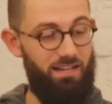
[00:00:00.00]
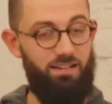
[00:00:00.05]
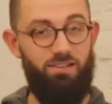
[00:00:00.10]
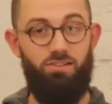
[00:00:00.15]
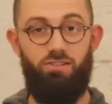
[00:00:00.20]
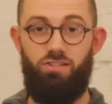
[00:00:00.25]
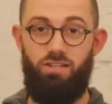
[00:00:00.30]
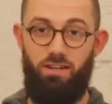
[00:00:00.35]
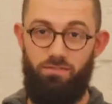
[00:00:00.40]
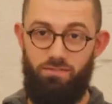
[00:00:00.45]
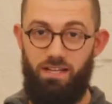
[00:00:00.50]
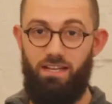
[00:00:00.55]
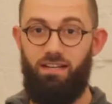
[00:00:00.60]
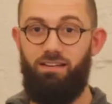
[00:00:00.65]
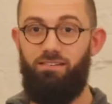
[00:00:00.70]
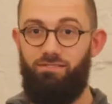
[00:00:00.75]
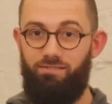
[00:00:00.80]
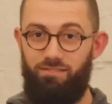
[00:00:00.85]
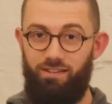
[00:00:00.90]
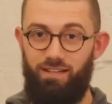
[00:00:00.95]

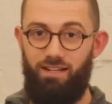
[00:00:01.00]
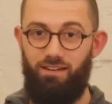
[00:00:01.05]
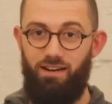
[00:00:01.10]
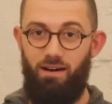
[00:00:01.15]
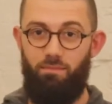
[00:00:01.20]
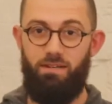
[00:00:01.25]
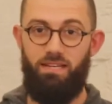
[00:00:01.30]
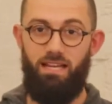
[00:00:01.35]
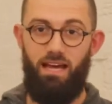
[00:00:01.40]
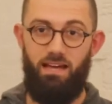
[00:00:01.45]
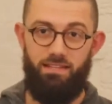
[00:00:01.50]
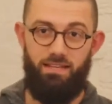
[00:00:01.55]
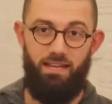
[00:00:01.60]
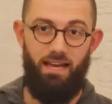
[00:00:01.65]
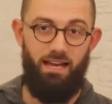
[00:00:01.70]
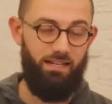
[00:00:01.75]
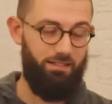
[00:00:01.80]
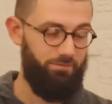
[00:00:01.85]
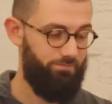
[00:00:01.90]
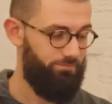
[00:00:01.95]
shifting, up and down the
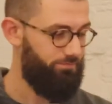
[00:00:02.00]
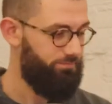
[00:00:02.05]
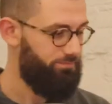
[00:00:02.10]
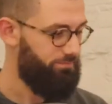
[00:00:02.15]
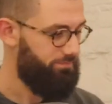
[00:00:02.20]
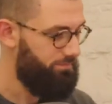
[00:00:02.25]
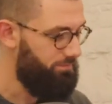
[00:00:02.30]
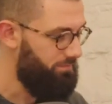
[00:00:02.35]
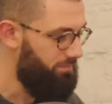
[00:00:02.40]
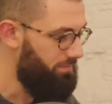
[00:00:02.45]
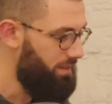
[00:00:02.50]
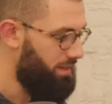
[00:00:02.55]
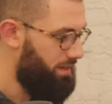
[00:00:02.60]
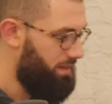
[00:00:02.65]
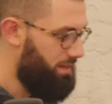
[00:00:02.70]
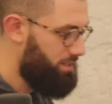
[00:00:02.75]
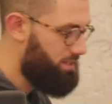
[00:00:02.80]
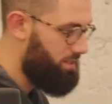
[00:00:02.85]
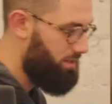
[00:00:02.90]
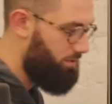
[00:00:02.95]
neck.
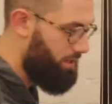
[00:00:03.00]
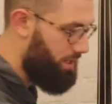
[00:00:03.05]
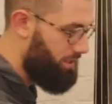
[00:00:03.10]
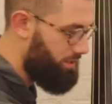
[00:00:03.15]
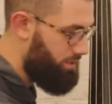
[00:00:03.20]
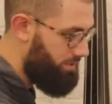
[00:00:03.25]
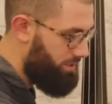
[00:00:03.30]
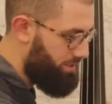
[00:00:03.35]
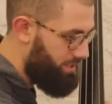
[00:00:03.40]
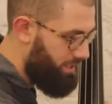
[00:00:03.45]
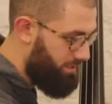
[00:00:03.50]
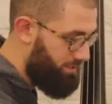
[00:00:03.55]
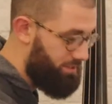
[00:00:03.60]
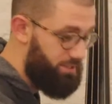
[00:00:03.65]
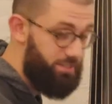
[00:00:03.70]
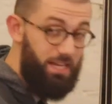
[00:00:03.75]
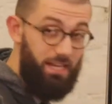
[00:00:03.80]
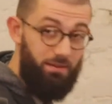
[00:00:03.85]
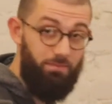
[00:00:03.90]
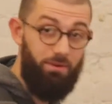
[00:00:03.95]
So what I'll do is I'll
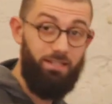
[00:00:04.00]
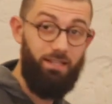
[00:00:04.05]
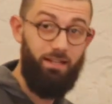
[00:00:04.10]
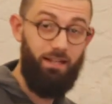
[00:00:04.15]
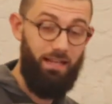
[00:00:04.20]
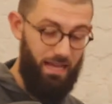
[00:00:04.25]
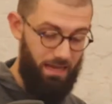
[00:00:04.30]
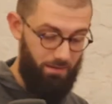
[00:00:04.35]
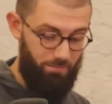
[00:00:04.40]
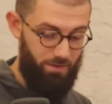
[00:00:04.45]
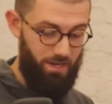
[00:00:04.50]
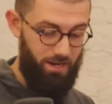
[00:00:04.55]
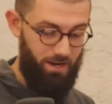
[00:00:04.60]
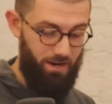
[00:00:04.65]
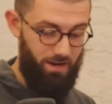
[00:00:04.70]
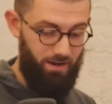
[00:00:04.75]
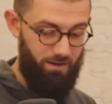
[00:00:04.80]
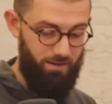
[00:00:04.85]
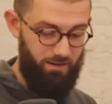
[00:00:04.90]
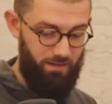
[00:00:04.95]
just take my little app
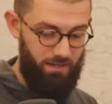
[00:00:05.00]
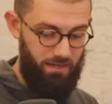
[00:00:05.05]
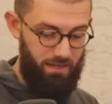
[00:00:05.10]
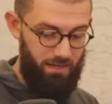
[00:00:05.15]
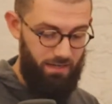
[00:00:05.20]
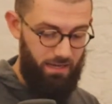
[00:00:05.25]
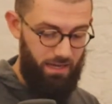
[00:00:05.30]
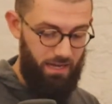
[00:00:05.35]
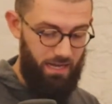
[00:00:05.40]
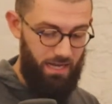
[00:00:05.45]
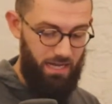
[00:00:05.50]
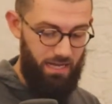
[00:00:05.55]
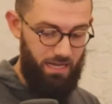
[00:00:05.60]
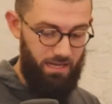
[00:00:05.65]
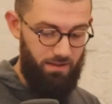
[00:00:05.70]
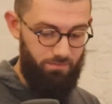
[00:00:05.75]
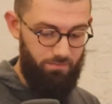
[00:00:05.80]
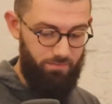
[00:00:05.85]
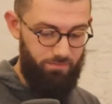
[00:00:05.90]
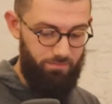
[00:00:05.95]
here.
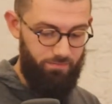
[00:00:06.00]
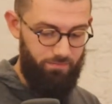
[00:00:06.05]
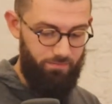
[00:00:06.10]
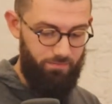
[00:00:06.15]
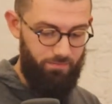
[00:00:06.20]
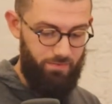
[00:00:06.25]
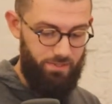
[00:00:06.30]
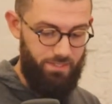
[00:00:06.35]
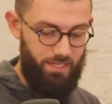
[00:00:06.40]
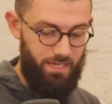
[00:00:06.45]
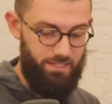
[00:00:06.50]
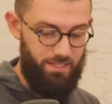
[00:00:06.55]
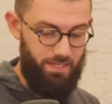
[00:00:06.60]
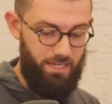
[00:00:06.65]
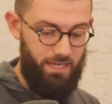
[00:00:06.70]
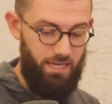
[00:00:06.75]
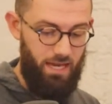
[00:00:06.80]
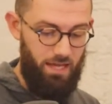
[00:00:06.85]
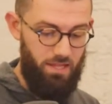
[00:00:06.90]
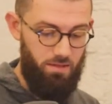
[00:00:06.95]
It says the
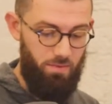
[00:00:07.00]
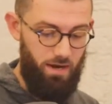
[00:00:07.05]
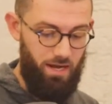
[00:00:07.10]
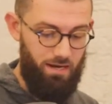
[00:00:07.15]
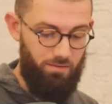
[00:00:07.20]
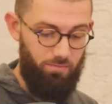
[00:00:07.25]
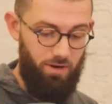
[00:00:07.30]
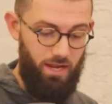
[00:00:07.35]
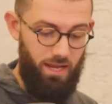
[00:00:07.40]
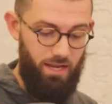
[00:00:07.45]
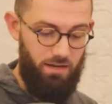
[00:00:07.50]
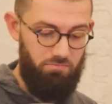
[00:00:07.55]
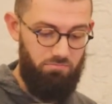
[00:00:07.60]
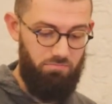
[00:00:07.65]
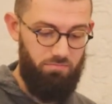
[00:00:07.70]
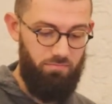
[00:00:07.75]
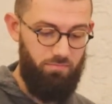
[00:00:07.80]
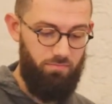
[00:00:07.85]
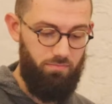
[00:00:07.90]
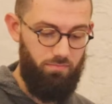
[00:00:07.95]
key on the bottom right.
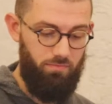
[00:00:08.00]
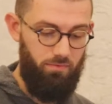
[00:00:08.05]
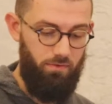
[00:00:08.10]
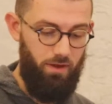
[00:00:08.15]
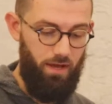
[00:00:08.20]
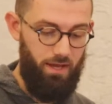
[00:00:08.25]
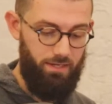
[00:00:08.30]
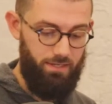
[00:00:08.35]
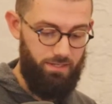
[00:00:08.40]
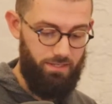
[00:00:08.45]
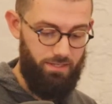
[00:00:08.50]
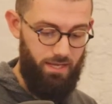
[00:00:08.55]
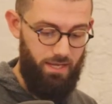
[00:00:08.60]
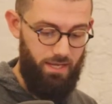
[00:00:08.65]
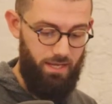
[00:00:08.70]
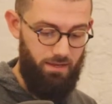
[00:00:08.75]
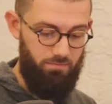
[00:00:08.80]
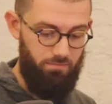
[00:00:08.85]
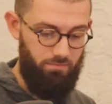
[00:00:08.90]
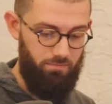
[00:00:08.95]
Find
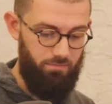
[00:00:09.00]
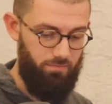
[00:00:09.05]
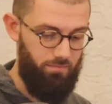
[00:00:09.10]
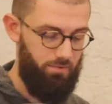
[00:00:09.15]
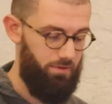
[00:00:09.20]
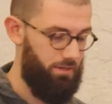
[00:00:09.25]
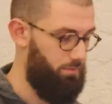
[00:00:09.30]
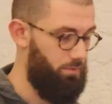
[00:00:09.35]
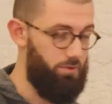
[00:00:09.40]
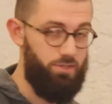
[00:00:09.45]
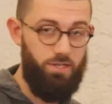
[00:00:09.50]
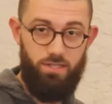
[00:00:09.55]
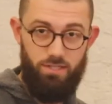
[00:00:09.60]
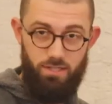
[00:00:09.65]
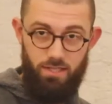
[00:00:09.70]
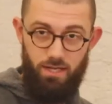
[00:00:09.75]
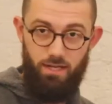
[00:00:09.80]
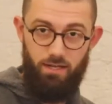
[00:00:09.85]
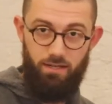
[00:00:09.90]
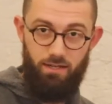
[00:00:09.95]
C, which is
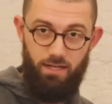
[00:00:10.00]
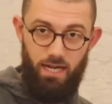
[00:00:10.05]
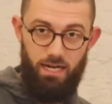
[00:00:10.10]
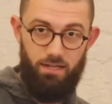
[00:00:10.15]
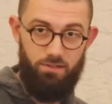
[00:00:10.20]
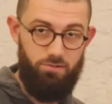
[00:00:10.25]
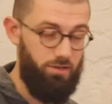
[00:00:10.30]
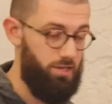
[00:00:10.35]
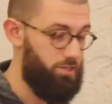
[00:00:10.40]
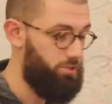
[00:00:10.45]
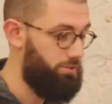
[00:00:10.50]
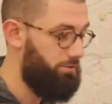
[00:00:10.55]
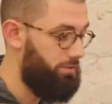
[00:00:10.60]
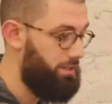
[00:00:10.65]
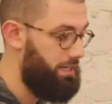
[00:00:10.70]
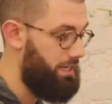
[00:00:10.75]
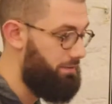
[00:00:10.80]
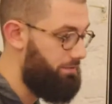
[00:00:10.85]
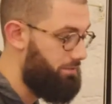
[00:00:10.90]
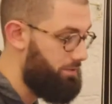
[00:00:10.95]
the kind of traditional
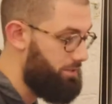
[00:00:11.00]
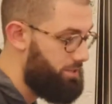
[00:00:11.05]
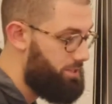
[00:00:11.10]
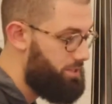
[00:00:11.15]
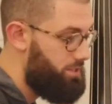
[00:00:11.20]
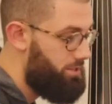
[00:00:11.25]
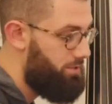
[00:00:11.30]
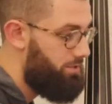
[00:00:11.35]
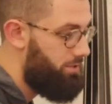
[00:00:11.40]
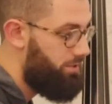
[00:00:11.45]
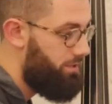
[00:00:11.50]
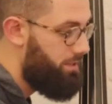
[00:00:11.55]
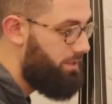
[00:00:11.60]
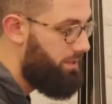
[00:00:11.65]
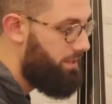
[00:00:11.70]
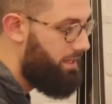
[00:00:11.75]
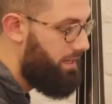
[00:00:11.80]
key for the tune,